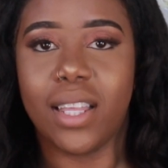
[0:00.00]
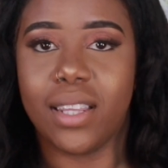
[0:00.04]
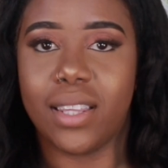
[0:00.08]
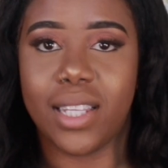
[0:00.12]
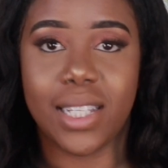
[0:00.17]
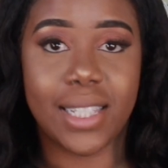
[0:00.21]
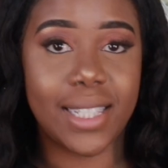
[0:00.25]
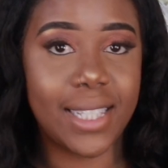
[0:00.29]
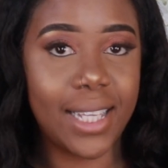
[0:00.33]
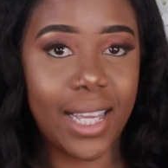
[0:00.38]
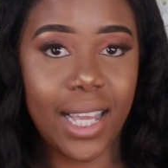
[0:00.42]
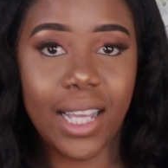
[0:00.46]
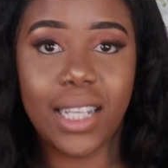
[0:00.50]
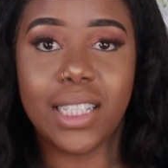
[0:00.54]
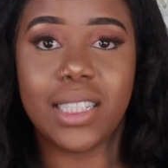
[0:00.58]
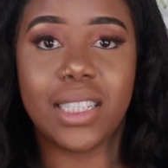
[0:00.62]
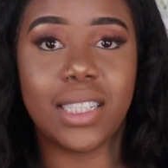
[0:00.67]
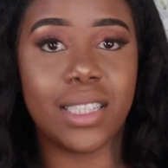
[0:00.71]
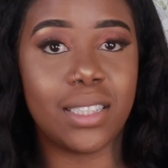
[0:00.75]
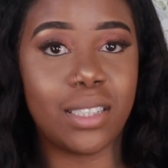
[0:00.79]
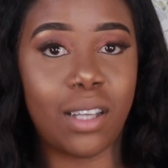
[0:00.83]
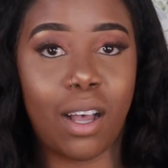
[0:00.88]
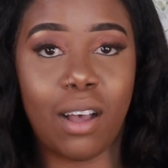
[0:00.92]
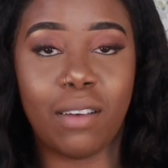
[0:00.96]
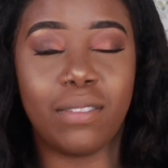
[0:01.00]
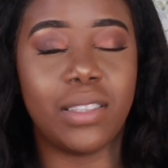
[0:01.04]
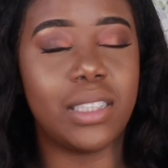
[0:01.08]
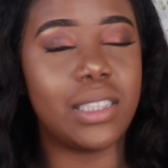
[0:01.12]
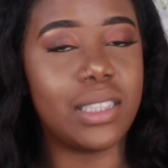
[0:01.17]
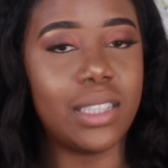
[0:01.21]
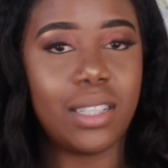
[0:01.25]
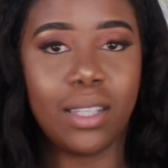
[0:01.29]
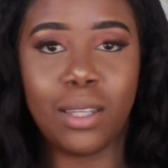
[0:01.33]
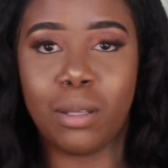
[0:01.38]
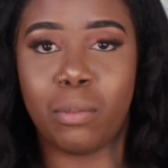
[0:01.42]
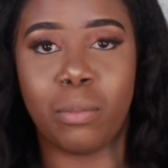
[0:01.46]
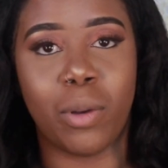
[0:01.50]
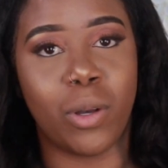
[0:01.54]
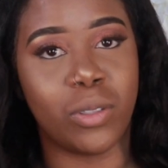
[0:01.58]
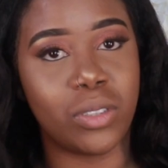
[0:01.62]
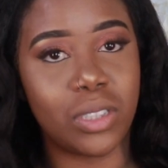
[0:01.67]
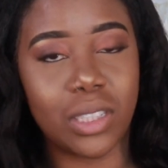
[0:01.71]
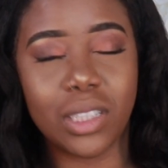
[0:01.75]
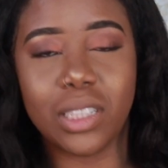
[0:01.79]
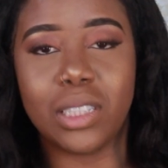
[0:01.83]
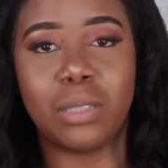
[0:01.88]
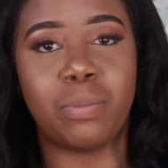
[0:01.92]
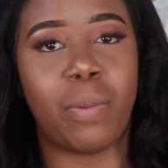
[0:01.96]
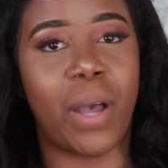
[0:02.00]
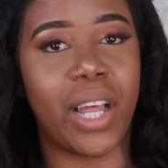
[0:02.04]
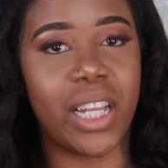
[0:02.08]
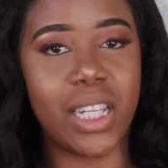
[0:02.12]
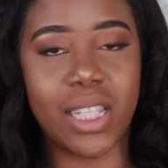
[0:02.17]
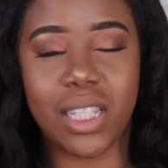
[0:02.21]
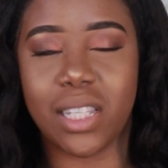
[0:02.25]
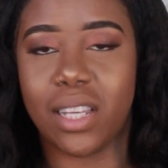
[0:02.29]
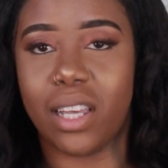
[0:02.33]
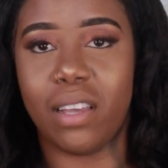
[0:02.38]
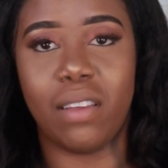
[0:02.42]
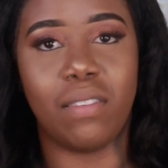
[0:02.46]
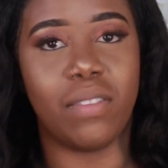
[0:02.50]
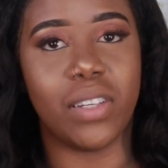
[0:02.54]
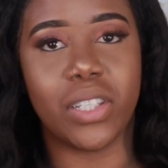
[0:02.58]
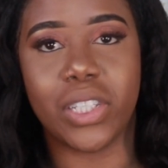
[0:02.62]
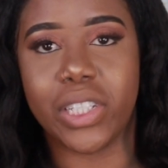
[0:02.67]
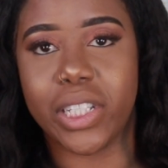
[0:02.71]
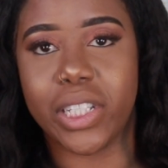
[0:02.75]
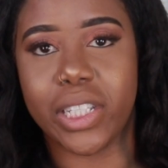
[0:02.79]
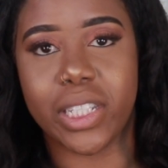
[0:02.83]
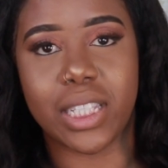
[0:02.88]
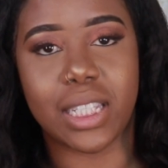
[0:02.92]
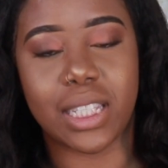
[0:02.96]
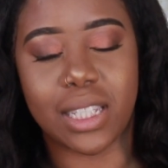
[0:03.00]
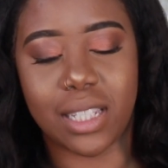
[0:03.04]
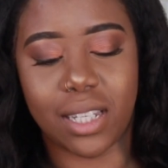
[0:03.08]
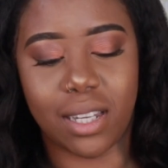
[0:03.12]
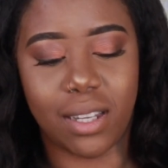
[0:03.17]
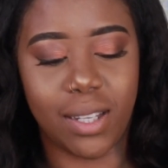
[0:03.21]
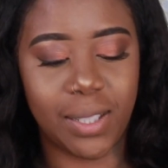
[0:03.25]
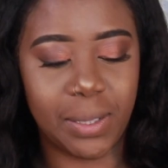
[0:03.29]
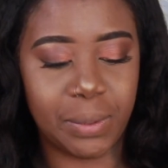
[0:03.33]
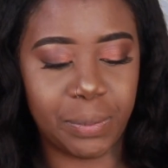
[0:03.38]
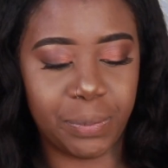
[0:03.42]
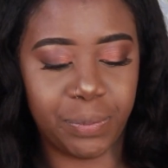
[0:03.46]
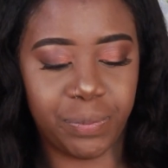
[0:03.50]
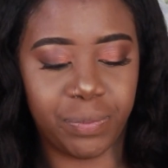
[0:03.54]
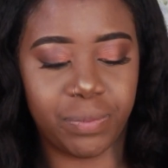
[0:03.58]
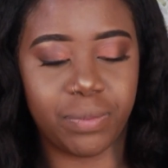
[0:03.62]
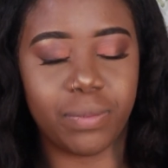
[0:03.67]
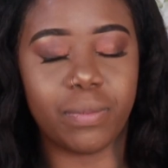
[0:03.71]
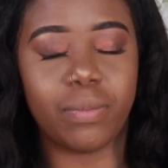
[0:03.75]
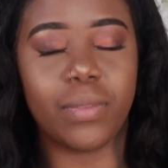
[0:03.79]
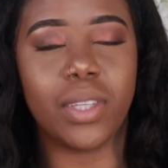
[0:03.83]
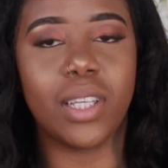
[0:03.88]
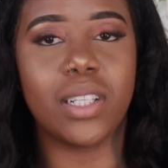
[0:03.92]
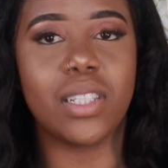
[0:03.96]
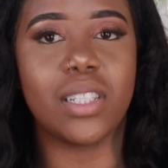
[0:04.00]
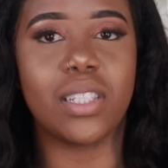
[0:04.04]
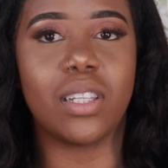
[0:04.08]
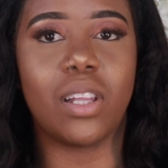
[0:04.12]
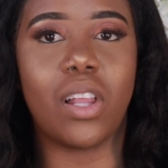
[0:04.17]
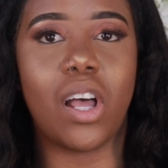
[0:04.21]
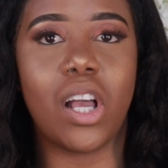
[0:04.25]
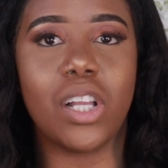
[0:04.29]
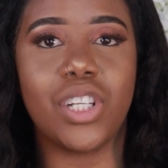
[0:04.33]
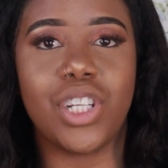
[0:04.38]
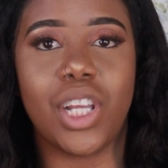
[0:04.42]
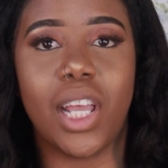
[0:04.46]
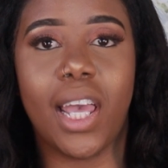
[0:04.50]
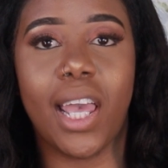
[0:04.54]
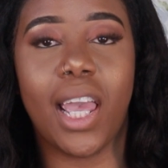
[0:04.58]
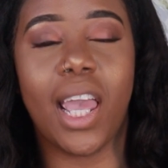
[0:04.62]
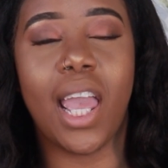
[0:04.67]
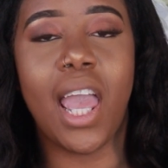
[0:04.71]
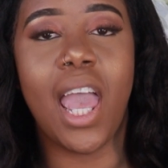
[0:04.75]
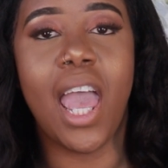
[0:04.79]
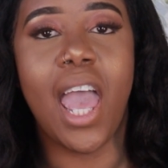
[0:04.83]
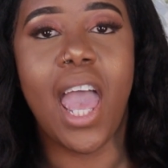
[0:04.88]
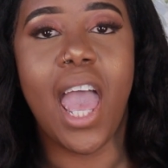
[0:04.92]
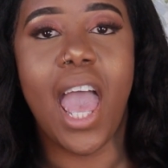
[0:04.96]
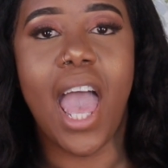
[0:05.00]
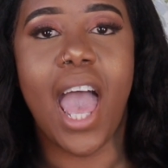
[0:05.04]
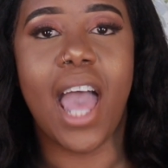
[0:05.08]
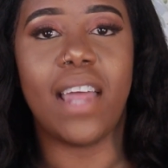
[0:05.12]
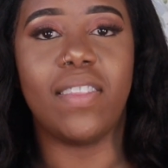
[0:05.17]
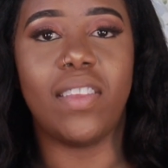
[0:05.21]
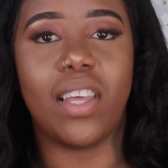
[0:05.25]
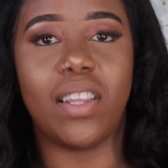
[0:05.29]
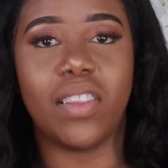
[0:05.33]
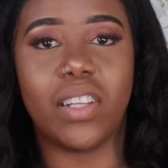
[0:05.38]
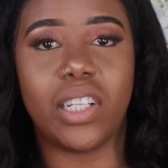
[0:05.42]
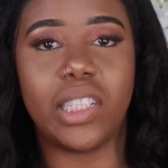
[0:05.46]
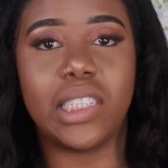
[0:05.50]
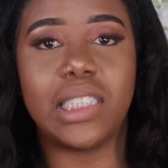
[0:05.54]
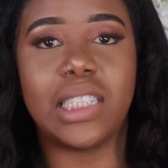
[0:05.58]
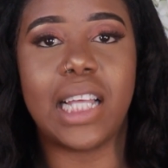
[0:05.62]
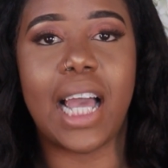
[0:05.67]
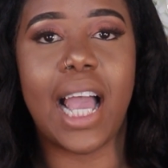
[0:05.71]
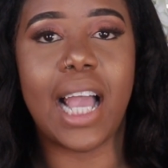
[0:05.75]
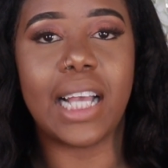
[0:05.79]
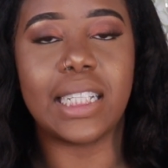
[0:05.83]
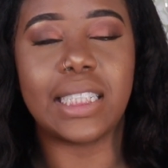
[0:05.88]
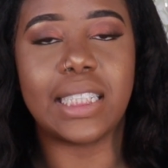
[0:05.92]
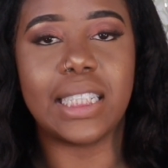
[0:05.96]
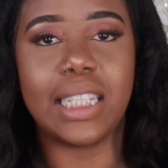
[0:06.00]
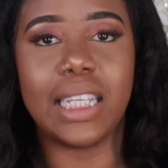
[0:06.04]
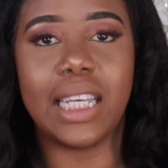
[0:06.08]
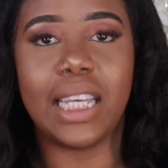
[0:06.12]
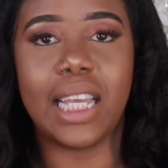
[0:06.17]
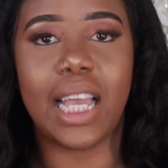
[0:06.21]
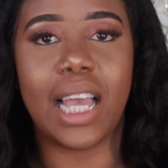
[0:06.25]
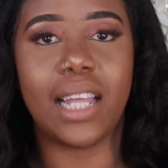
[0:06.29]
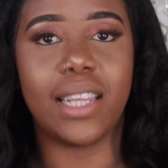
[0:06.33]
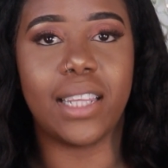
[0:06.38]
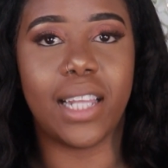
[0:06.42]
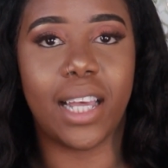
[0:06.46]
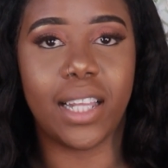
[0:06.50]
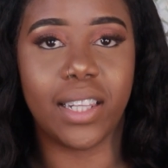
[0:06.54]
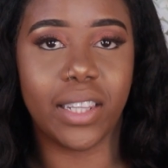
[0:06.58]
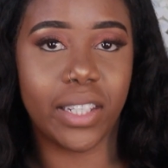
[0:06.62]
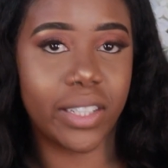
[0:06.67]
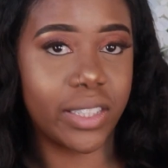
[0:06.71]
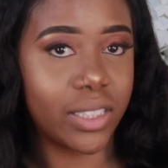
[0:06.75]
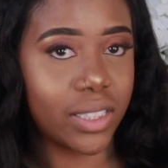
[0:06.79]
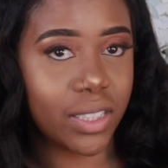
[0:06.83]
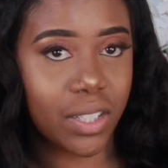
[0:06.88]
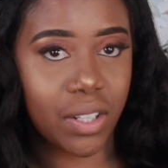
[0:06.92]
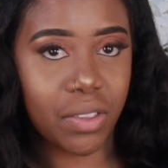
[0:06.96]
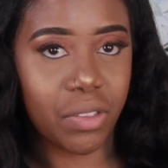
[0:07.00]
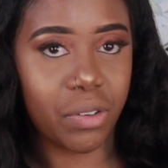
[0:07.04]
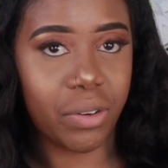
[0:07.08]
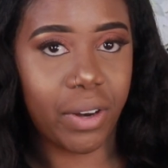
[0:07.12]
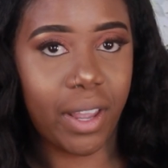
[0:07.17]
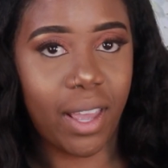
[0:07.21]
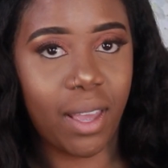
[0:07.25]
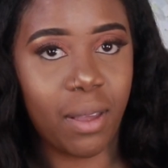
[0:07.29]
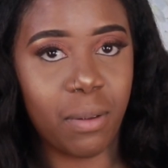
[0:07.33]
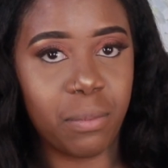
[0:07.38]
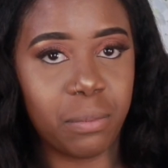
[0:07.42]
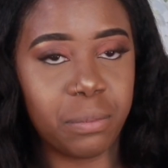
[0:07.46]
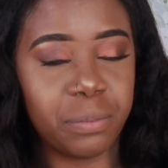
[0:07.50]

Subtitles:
The 6 is obviously the most expensive. It's logic. And then there's the SE and then there's the 3.